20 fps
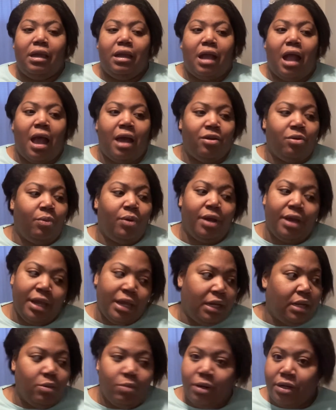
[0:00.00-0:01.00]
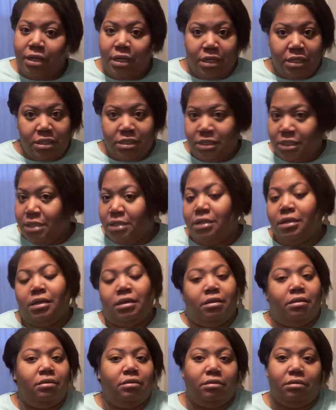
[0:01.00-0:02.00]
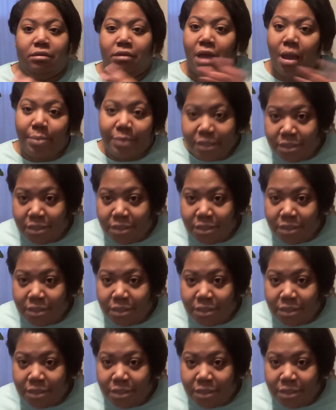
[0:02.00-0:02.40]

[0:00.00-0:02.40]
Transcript: I don't want anyone getting sick coming